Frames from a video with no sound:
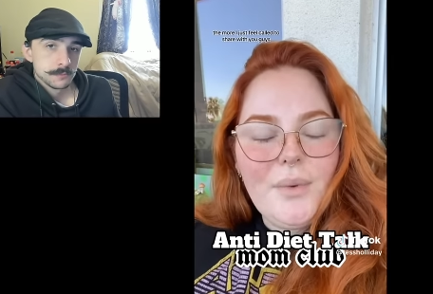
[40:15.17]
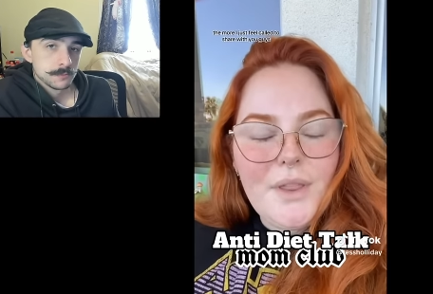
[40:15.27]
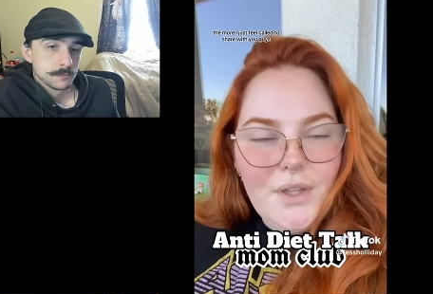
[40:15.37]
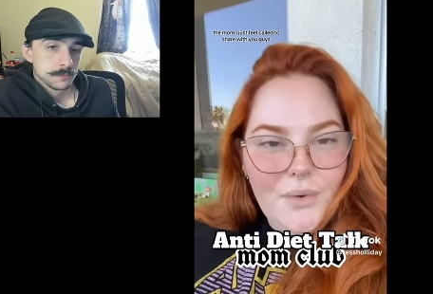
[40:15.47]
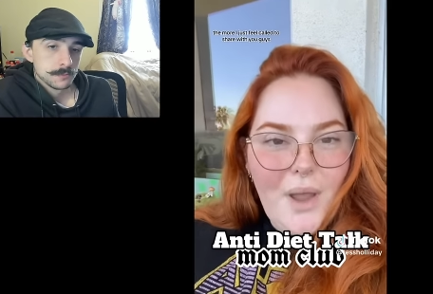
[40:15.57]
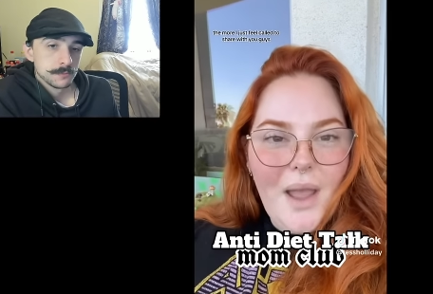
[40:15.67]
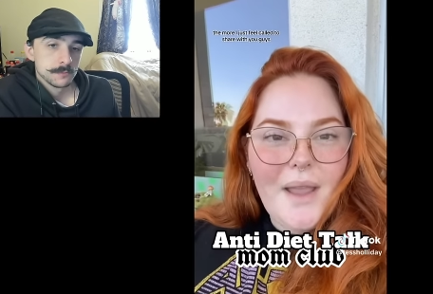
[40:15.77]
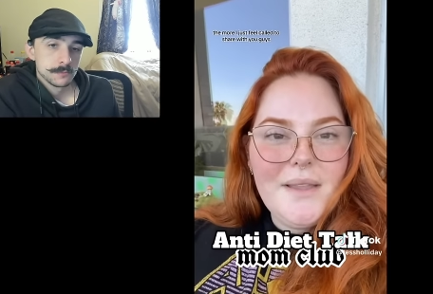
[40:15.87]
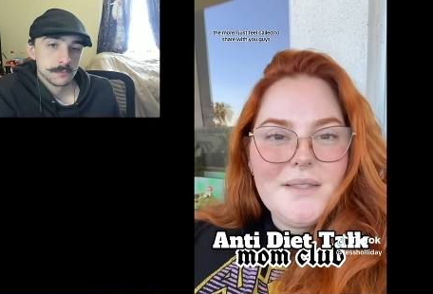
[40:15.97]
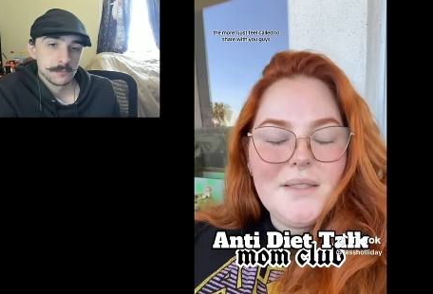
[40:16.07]
Speaker 1: with you
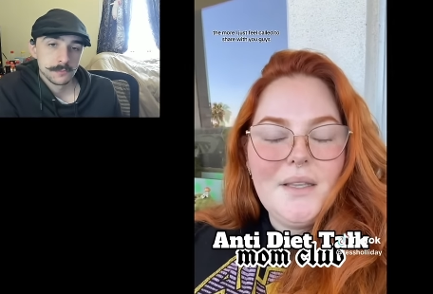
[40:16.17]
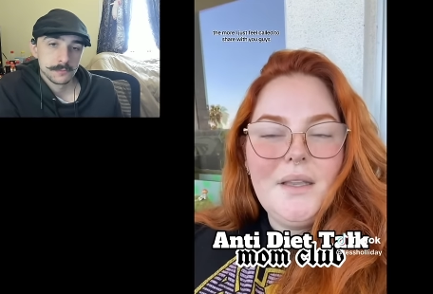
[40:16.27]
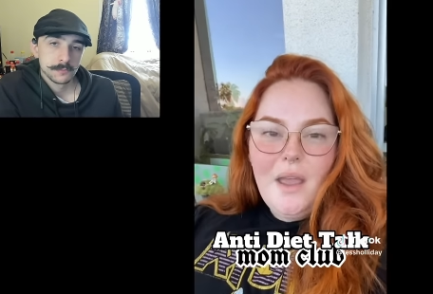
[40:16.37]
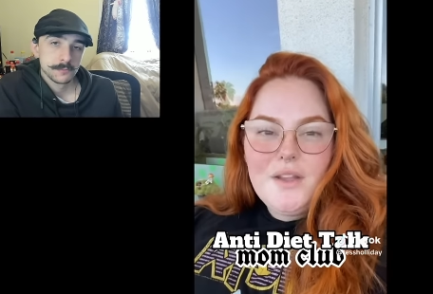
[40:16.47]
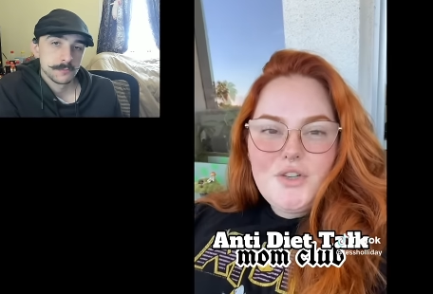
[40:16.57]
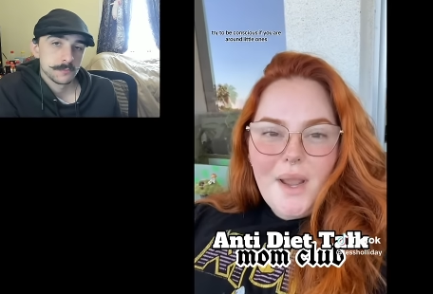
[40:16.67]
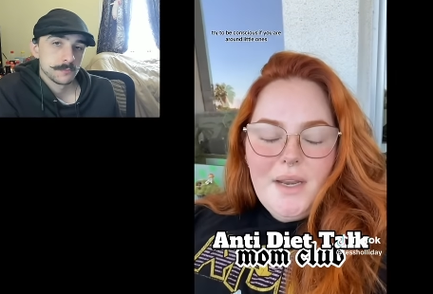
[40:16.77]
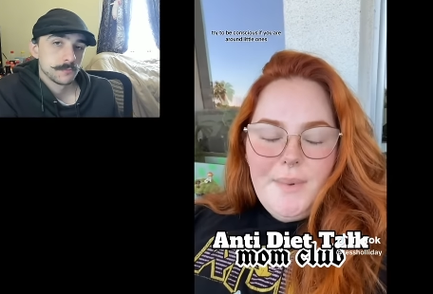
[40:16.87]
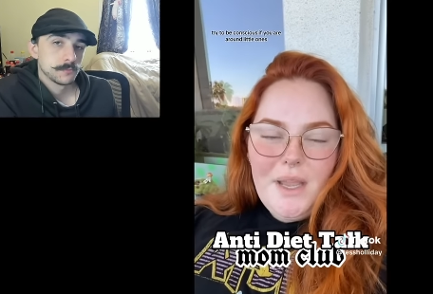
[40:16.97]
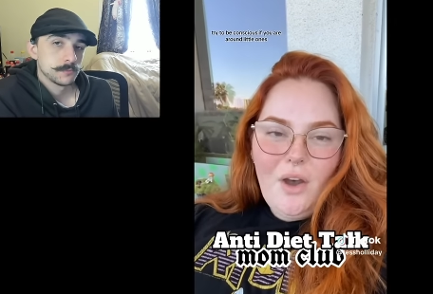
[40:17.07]
guys
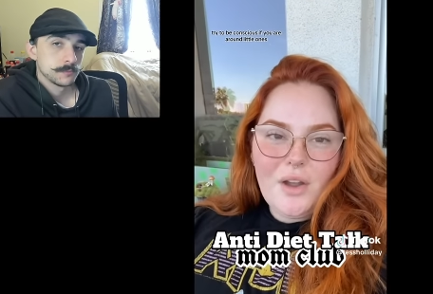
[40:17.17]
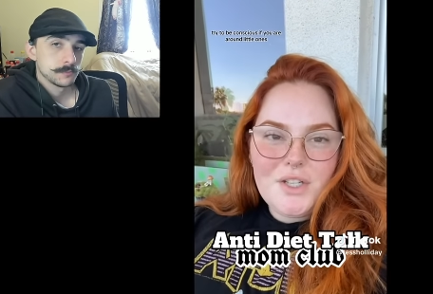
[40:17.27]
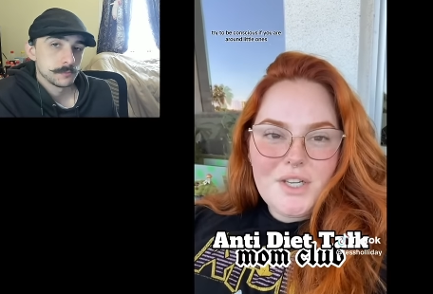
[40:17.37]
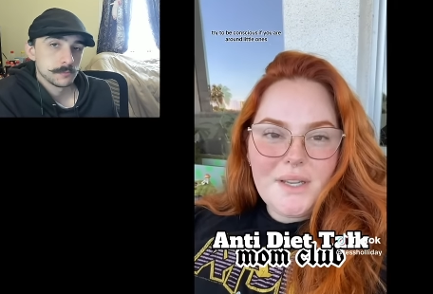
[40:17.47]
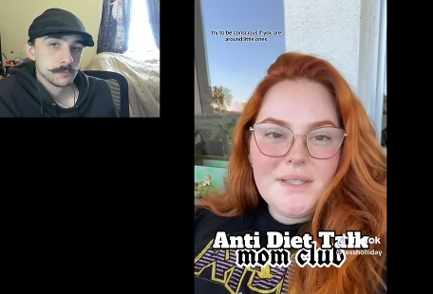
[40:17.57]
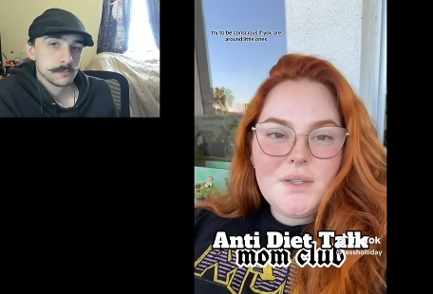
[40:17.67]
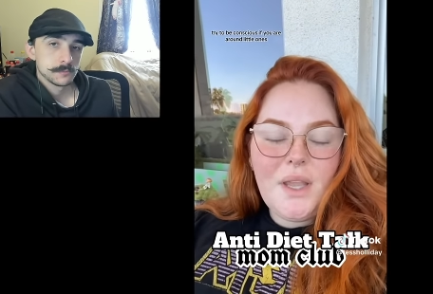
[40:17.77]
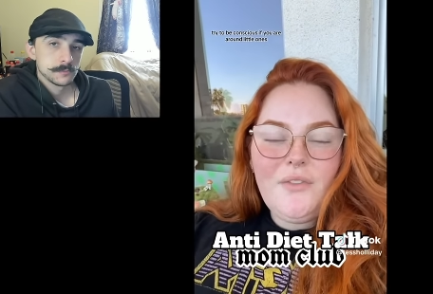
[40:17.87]
try to be conscious